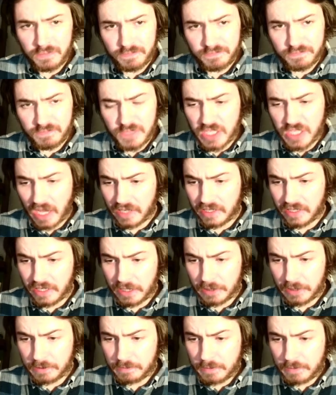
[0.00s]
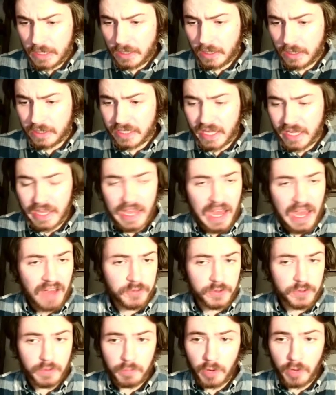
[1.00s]
Sunday, a day
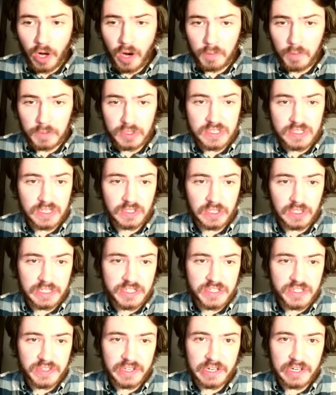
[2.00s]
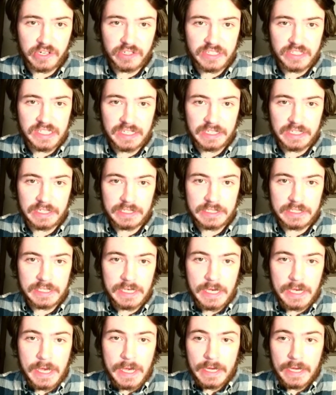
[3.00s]
after the Bombers clinched their ticket